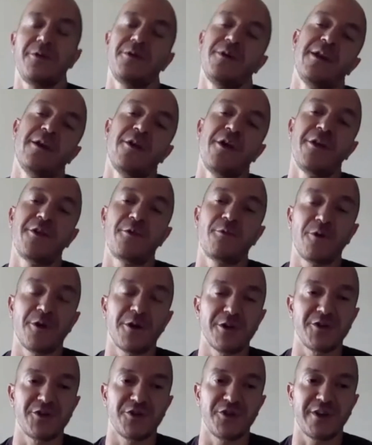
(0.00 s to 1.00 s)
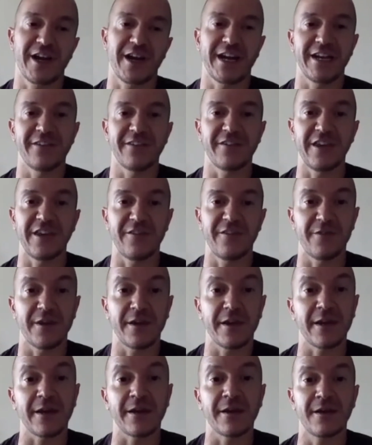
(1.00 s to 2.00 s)
in other words, you're kind of
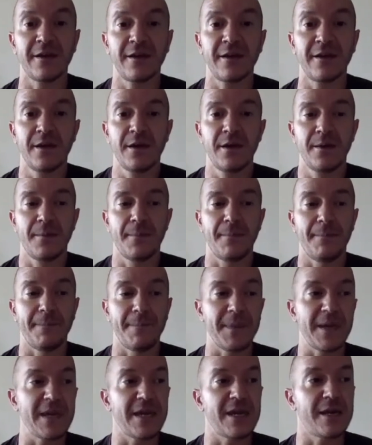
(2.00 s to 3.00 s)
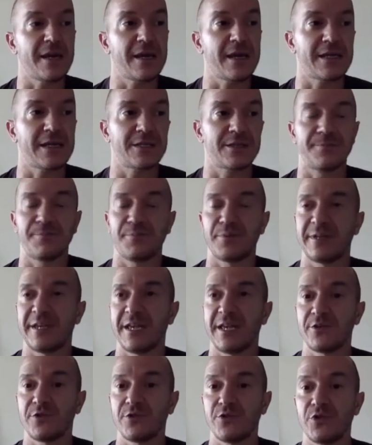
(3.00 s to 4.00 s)
giving me as a
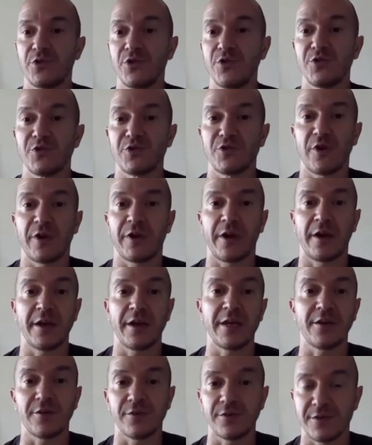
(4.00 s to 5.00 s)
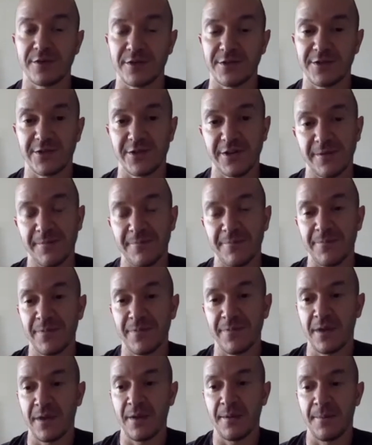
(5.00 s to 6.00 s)
potential user on an ecosystem
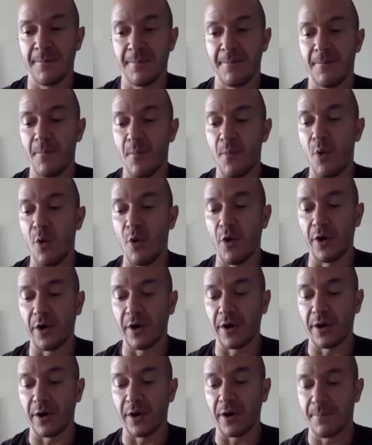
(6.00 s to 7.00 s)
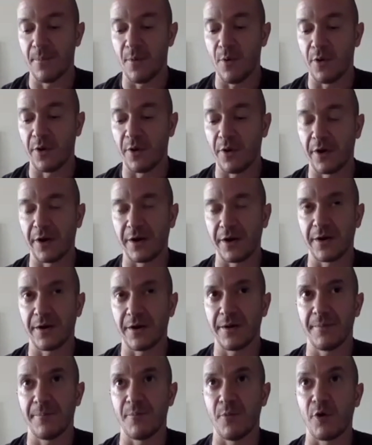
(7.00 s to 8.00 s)
more
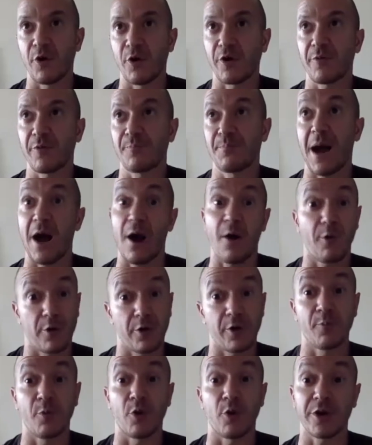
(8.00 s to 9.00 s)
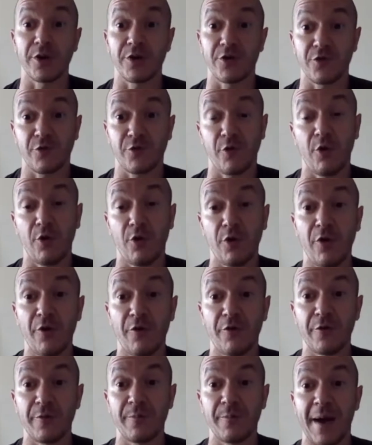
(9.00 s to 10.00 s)
power, more control
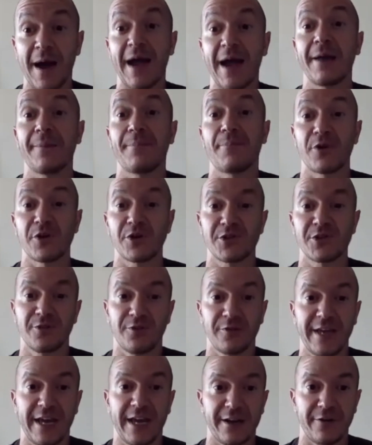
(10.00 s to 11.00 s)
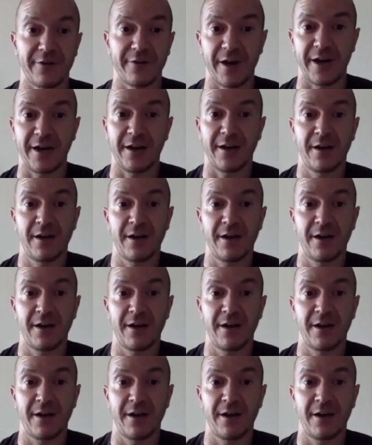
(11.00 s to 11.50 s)
over my personal data, right?